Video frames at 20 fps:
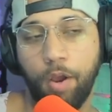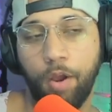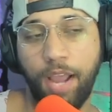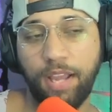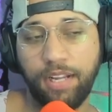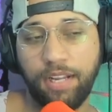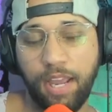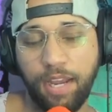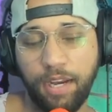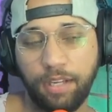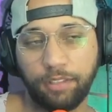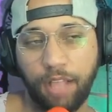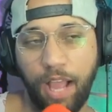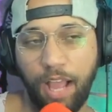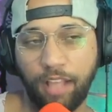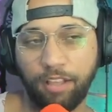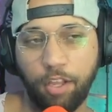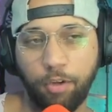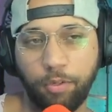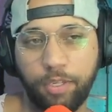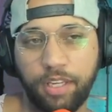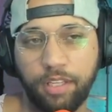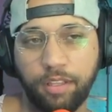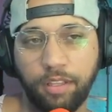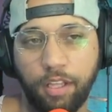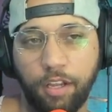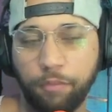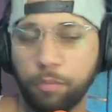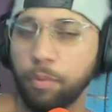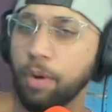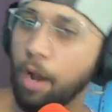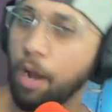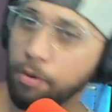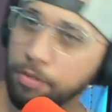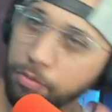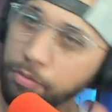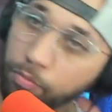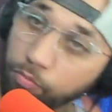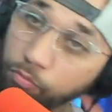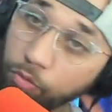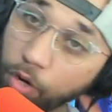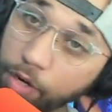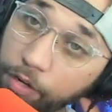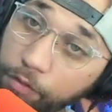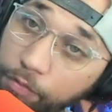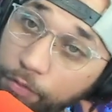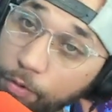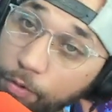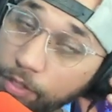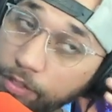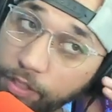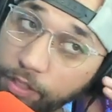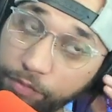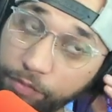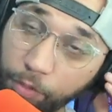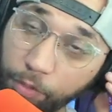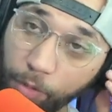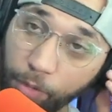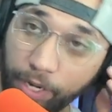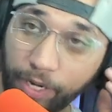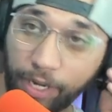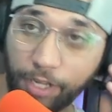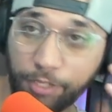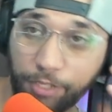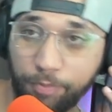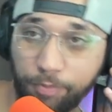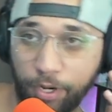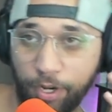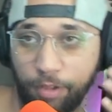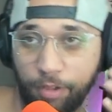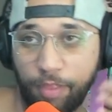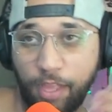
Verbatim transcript: I kind of, I low key loved when I was running a forklift in a warehouse, bro.